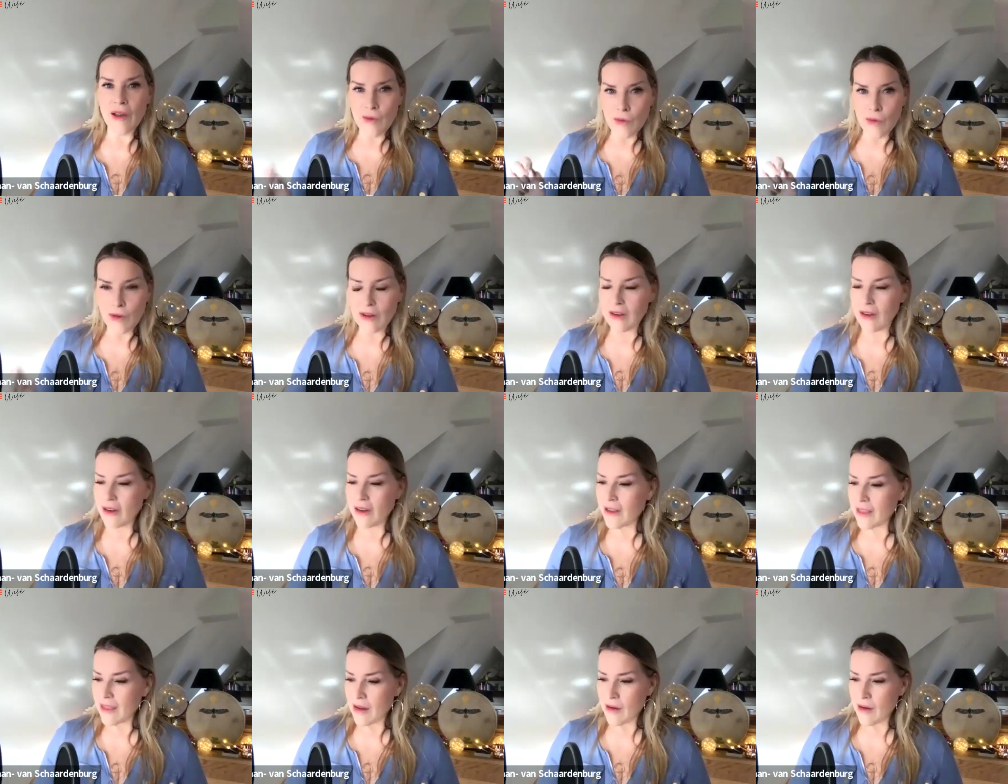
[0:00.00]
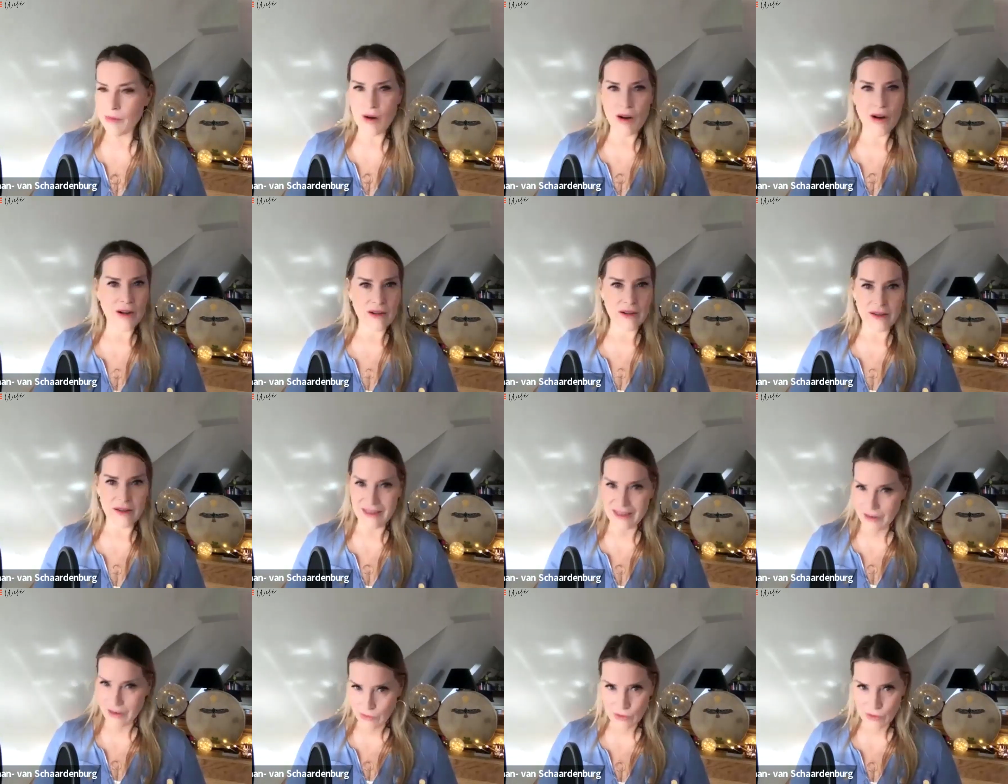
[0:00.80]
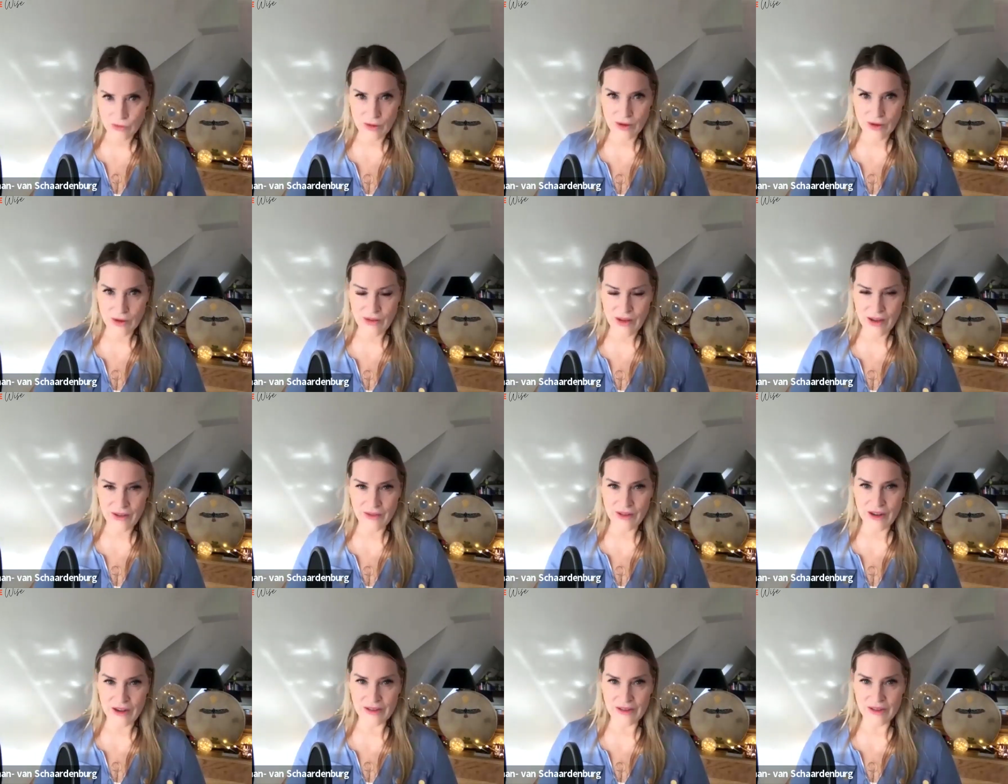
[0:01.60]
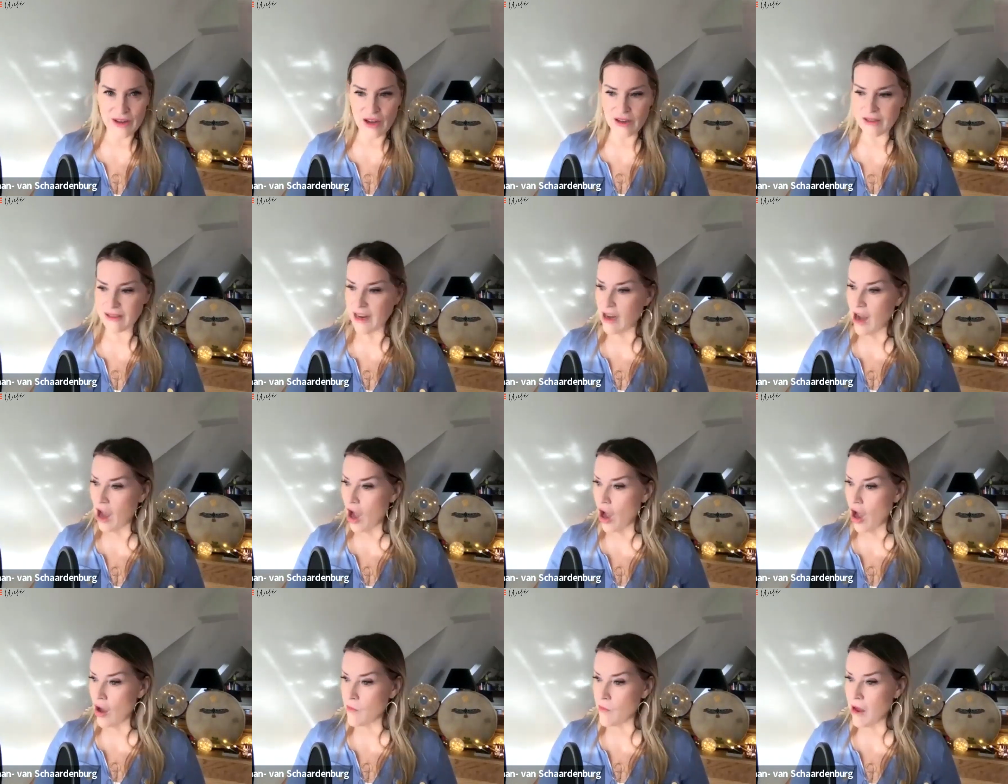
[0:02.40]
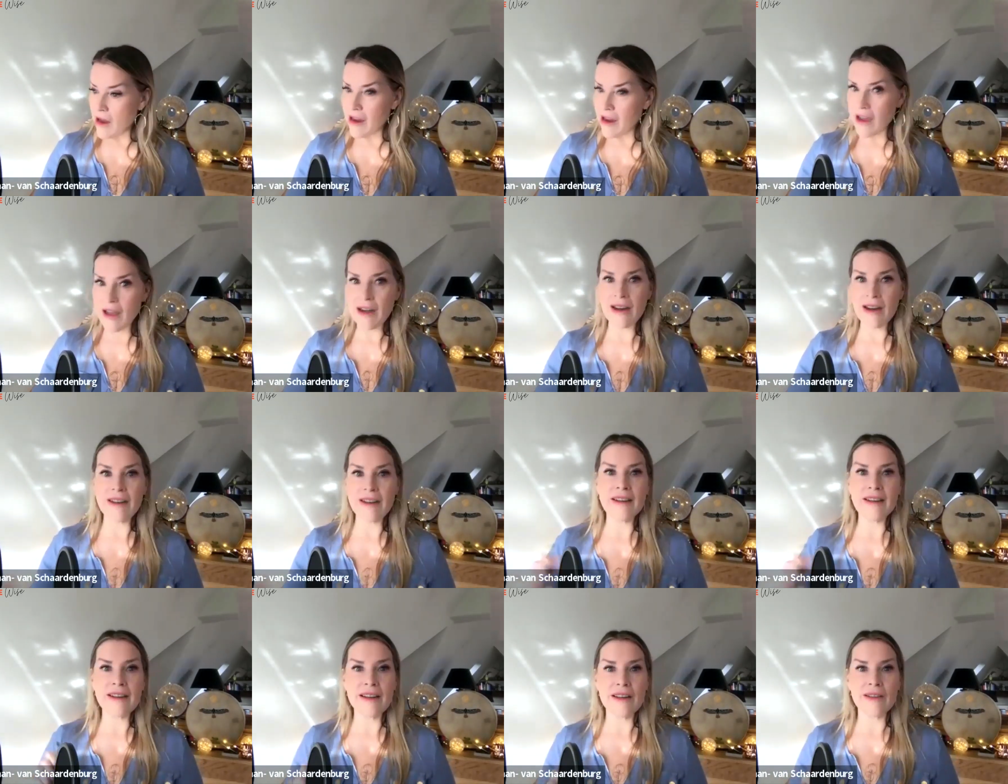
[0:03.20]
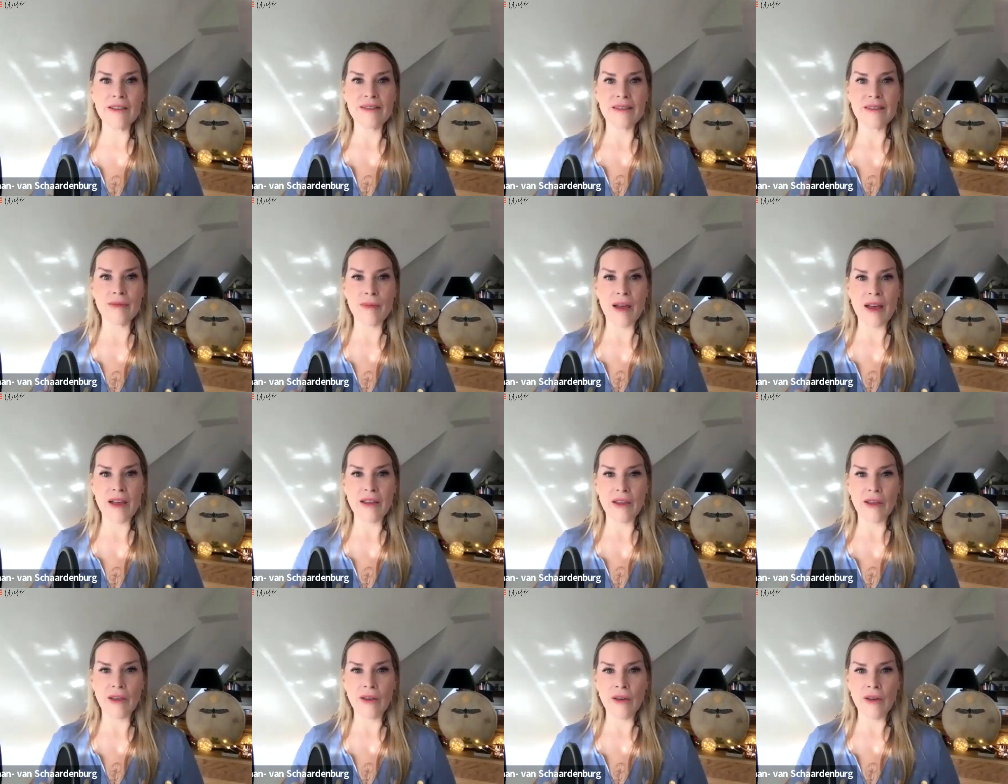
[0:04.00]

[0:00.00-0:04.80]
will look at their partners, even 25 years on, saying, oh my God, I didn't know this about you.